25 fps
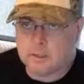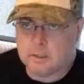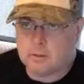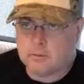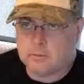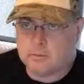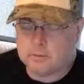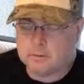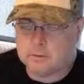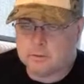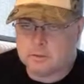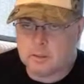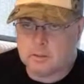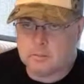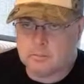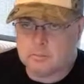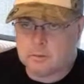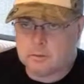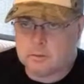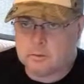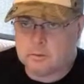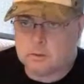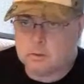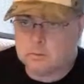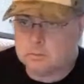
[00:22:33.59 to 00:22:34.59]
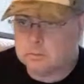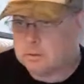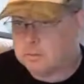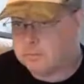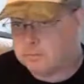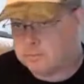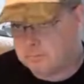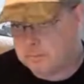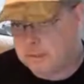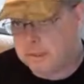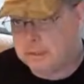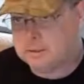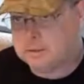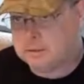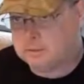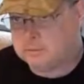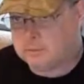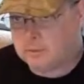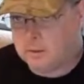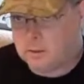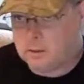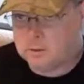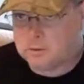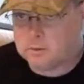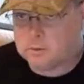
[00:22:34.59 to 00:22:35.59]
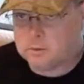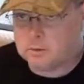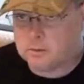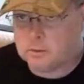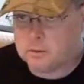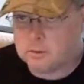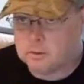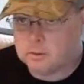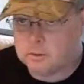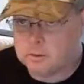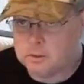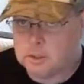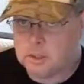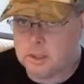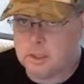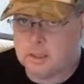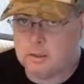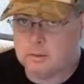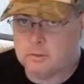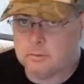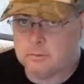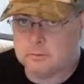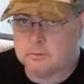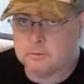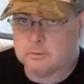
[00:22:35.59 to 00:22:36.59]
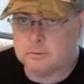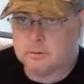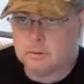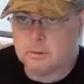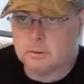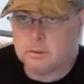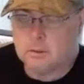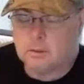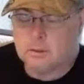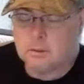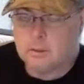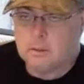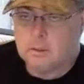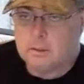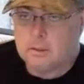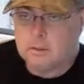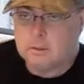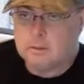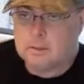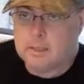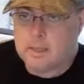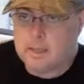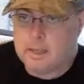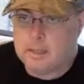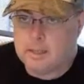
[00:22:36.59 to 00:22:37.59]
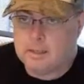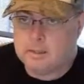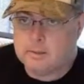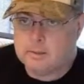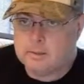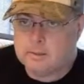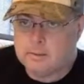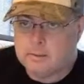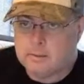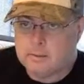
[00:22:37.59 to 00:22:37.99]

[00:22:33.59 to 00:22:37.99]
I know there's some actually larger channels that